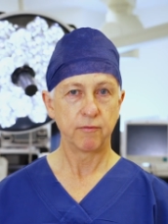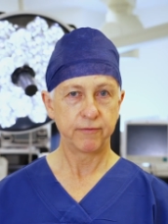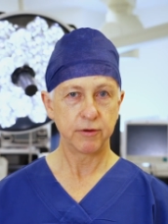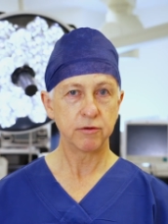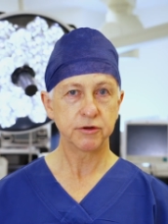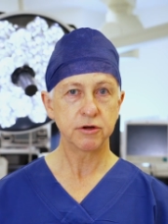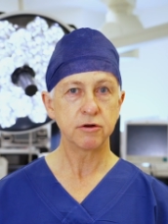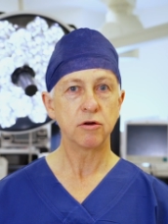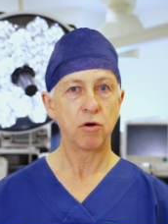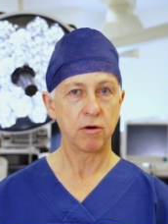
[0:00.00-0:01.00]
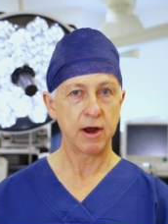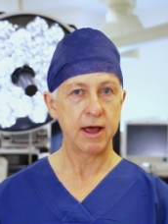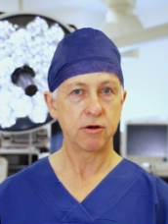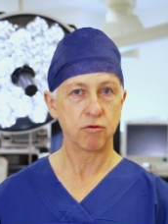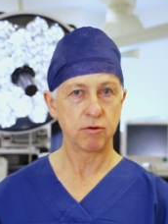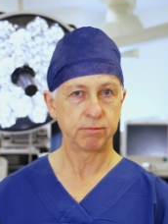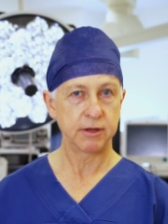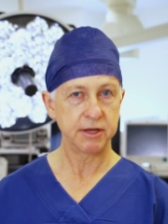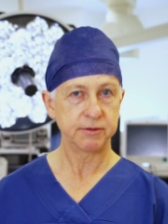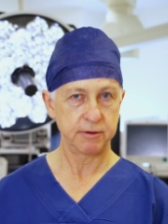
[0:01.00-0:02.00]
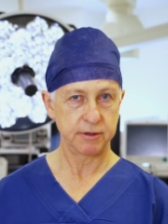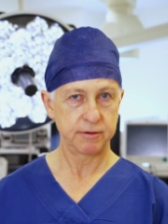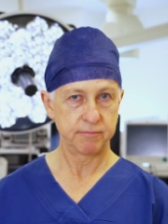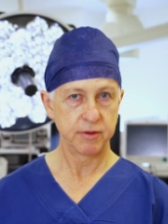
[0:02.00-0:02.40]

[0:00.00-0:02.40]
fusion or ankle replacement.